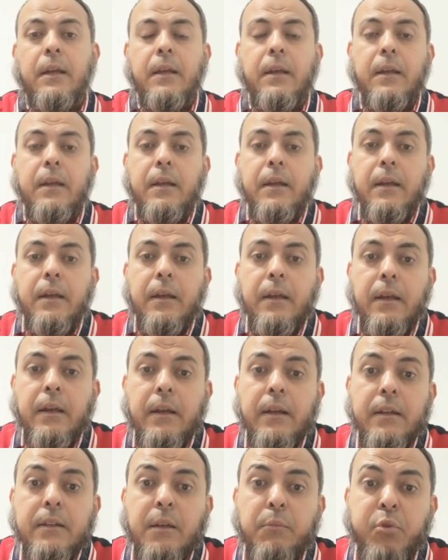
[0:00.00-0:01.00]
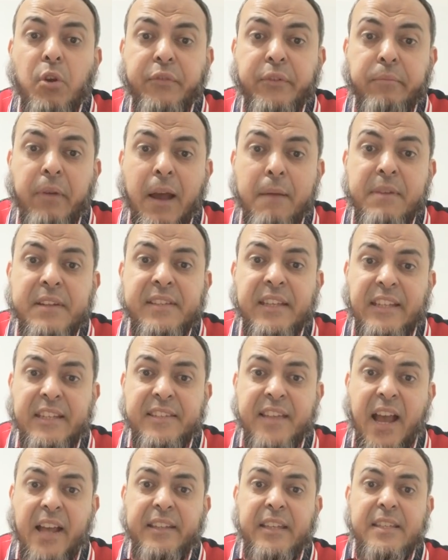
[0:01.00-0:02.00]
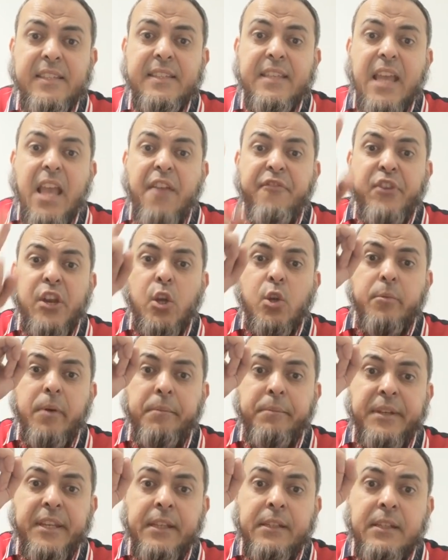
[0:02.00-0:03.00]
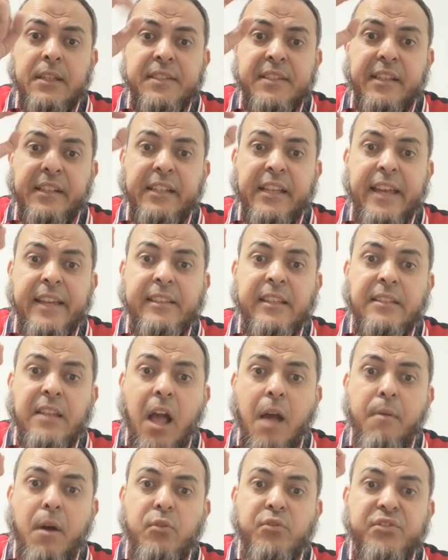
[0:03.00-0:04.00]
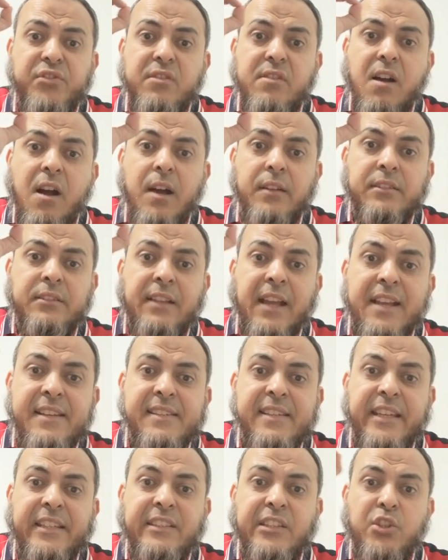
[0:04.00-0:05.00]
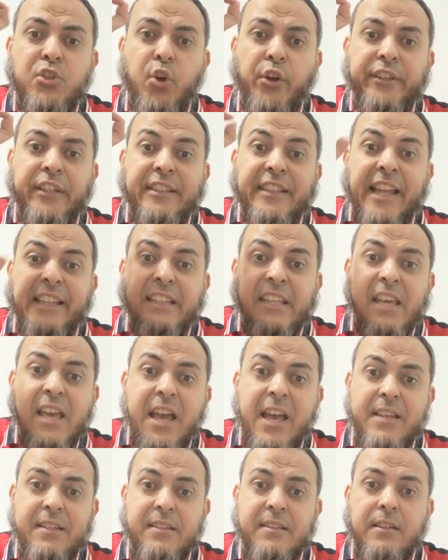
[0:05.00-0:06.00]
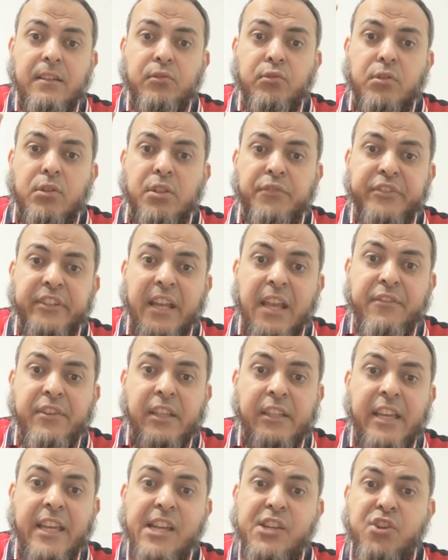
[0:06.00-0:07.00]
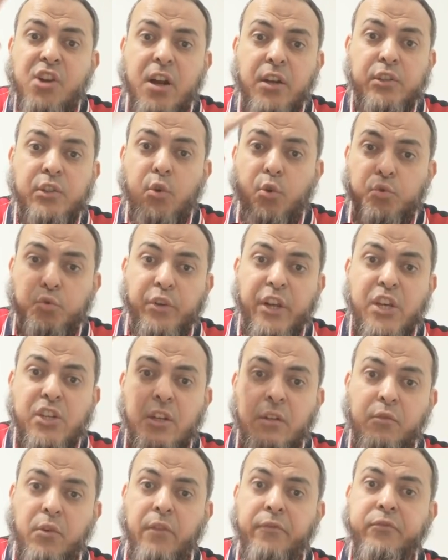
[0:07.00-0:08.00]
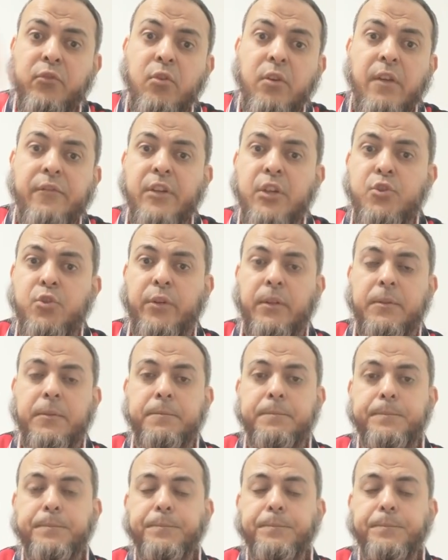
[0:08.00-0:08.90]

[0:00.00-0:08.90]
uh, the Prophet Muhammad said in the hadith, every human being is created about 360 joints, and he has to offer every day a charity or donation for every joint.